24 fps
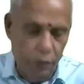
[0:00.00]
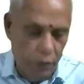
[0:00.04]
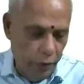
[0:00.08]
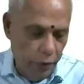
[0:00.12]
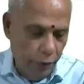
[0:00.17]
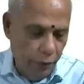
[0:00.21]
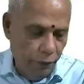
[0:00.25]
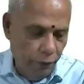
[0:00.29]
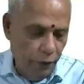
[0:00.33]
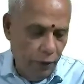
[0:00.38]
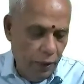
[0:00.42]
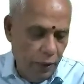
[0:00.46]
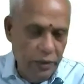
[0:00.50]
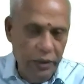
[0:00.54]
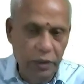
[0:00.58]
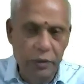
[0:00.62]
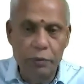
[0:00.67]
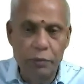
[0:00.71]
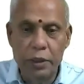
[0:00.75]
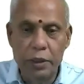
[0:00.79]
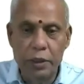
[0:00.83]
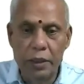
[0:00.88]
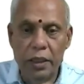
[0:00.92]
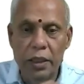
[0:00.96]

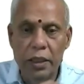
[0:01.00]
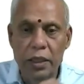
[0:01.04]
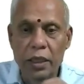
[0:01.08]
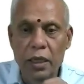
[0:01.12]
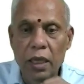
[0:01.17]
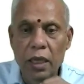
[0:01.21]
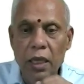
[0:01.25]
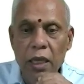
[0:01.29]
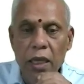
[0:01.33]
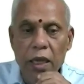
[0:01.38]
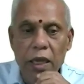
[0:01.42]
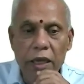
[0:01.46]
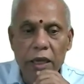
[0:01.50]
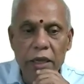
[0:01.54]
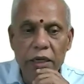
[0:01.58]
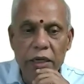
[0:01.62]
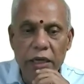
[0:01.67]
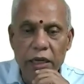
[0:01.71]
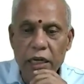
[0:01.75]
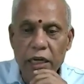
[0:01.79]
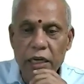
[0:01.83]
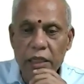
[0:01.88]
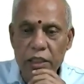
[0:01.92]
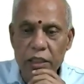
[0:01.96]
reflexivity in
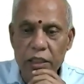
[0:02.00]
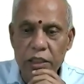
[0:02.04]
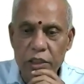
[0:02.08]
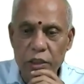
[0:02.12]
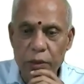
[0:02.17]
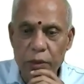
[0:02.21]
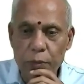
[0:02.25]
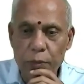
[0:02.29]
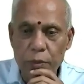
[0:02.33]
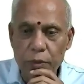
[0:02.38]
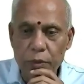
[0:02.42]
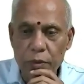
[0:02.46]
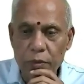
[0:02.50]
relationship.